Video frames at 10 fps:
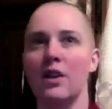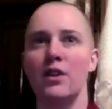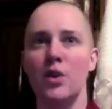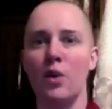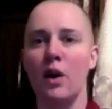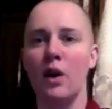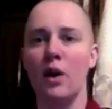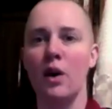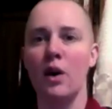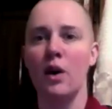you are
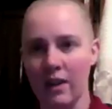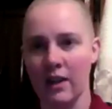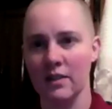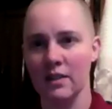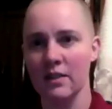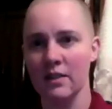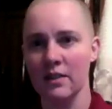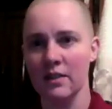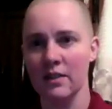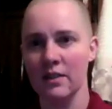less kind,
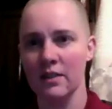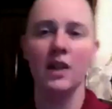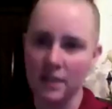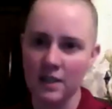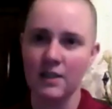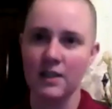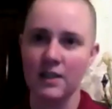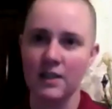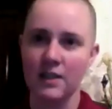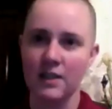you are less
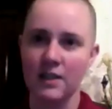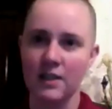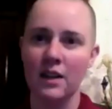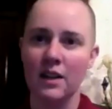considerate,